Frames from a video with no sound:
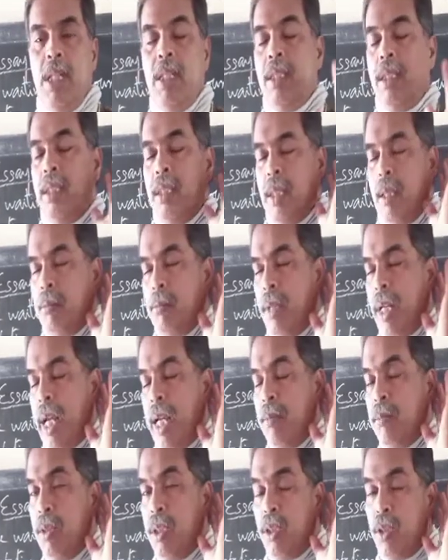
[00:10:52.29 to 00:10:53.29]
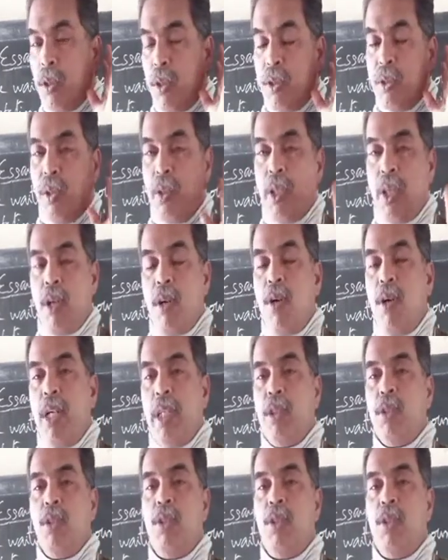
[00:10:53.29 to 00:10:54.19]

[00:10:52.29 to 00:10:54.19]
Sometimes it's also a recalling.